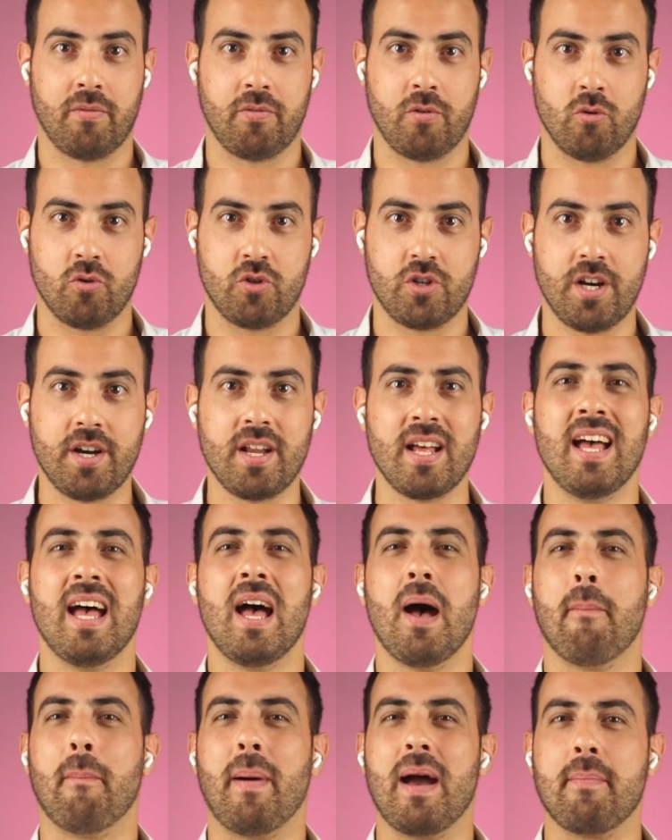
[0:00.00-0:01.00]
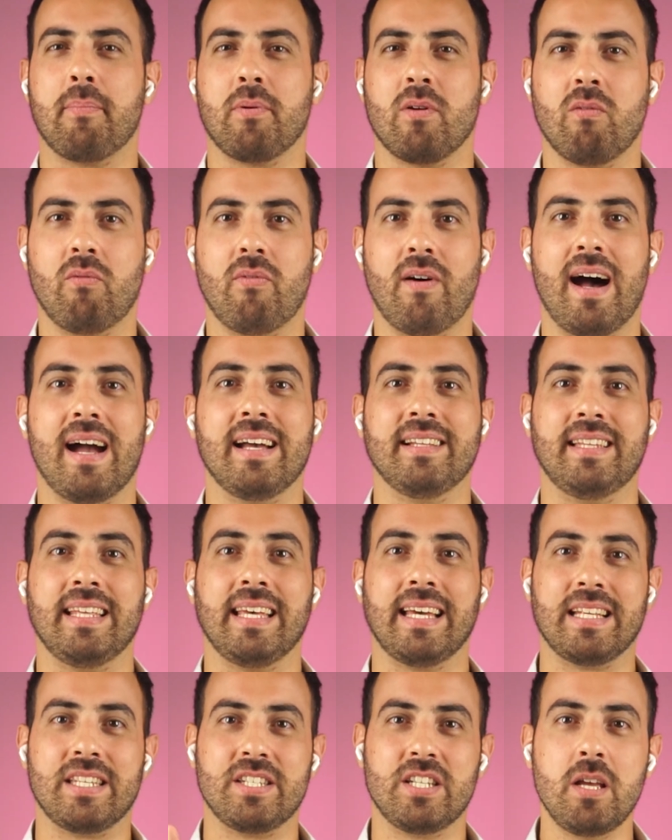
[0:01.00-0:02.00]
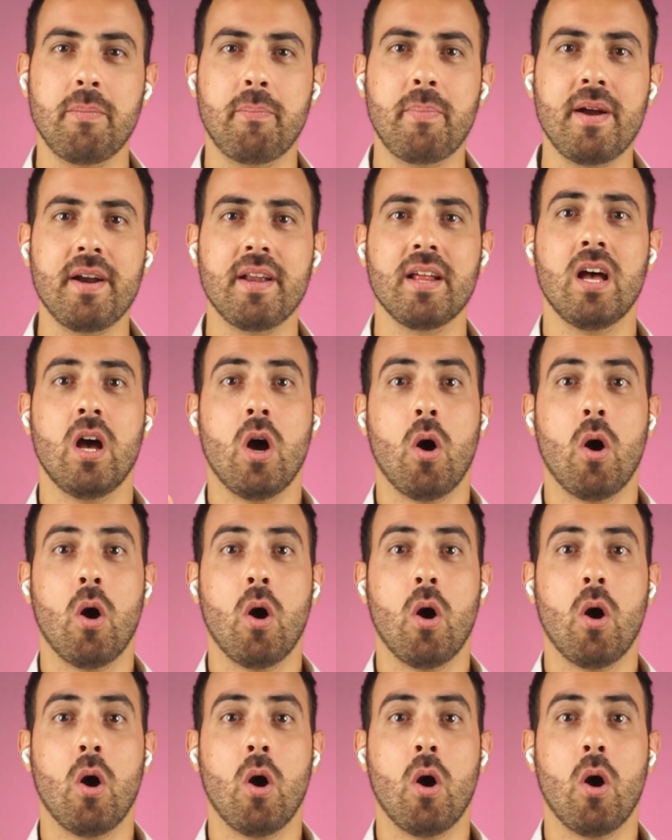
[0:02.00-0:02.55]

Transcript: future by providing a cheaper,